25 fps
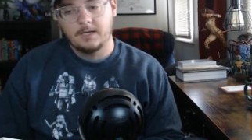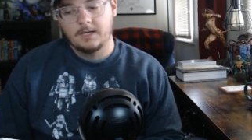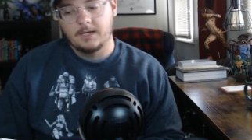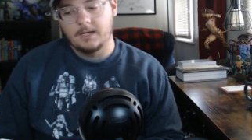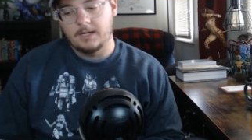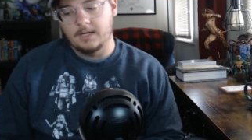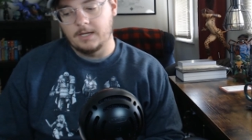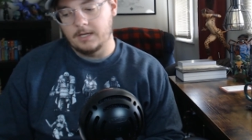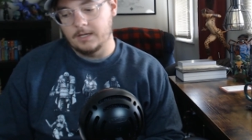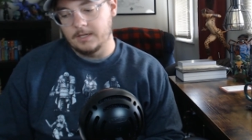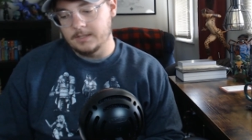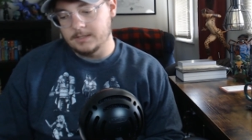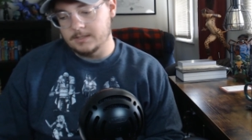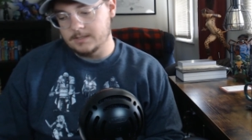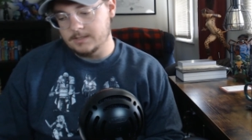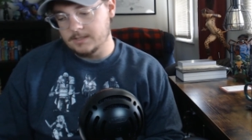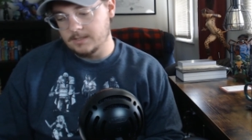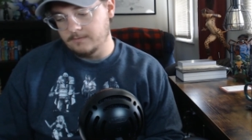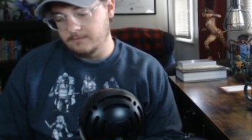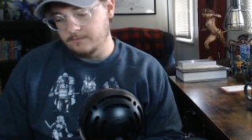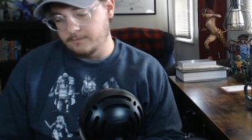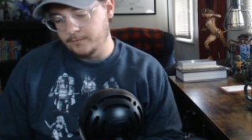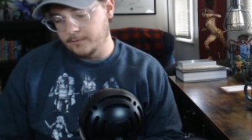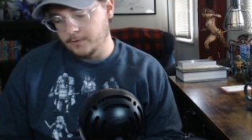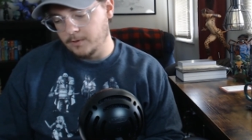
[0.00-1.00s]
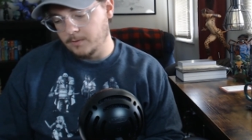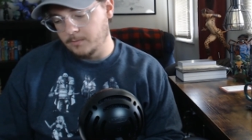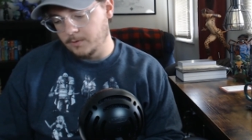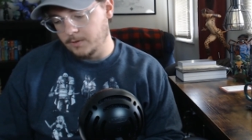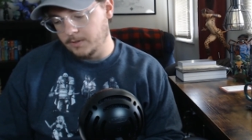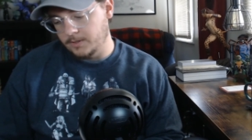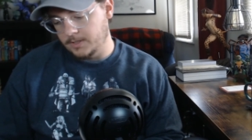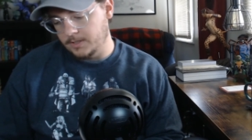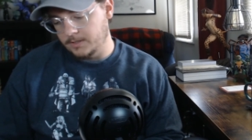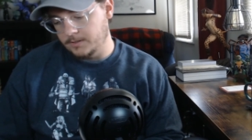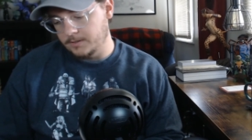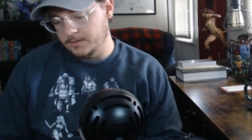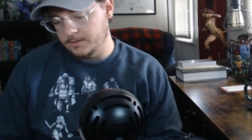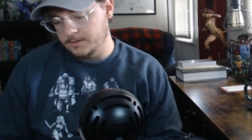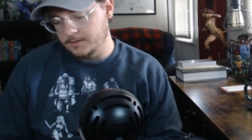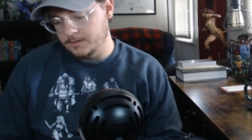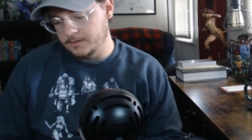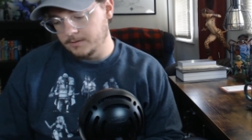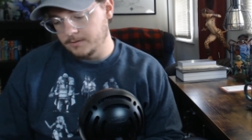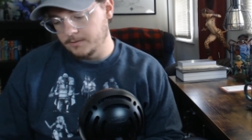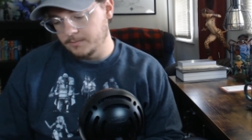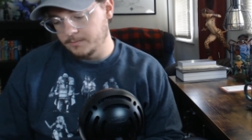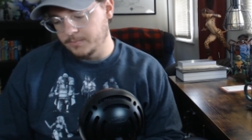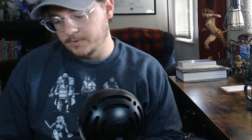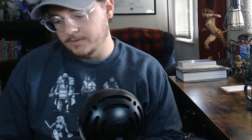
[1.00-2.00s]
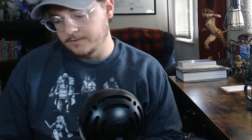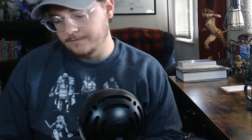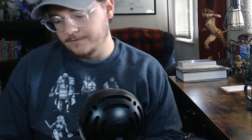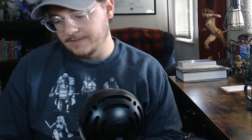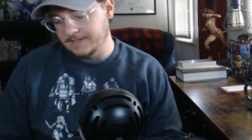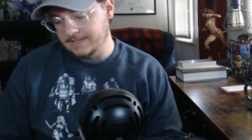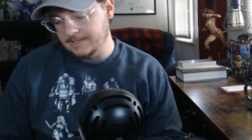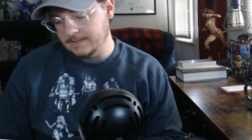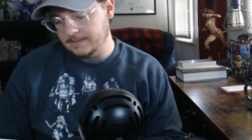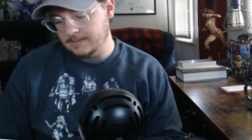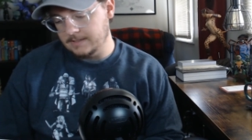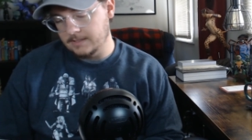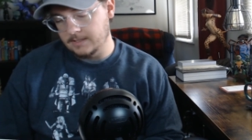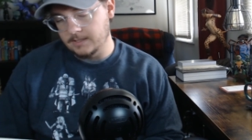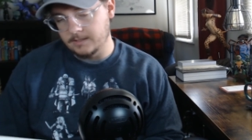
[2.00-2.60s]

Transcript: uh, in some form or another to prevent